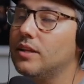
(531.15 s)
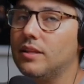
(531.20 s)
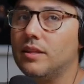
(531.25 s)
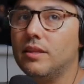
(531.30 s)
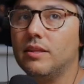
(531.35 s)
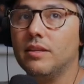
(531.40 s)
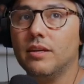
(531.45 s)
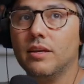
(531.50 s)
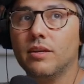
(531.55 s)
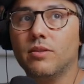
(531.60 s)

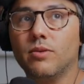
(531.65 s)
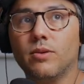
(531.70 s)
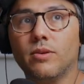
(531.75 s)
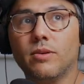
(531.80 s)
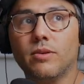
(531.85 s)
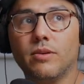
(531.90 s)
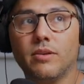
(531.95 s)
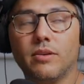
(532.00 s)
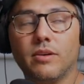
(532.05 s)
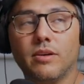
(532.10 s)
the
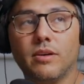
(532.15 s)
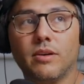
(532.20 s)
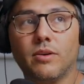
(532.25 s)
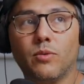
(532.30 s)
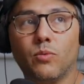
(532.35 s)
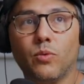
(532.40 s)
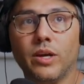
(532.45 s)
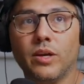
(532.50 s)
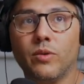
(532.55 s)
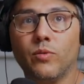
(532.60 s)
other
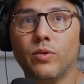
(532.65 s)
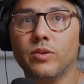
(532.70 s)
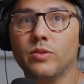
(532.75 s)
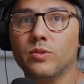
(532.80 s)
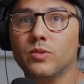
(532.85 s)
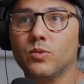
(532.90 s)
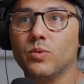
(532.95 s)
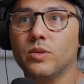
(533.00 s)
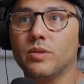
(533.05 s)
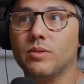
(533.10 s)
uh, Ryan
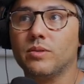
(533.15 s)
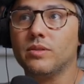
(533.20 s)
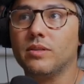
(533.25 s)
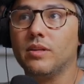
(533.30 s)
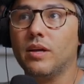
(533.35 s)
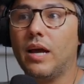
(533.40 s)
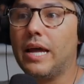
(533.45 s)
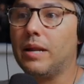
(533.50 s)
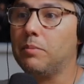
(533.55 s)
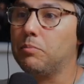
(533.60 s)
Reynolds one,
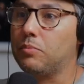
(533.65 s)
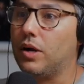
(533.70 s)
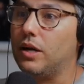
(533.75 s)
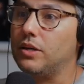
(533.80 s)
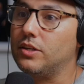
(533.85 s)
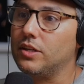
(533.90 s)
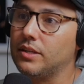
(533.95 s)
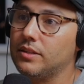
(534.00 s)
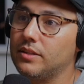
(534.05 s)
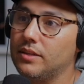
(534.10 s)
Adam
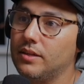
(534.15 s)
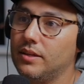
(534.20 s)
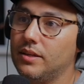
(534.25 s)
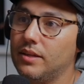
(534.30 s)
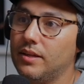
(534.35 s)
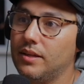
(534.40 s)
Project.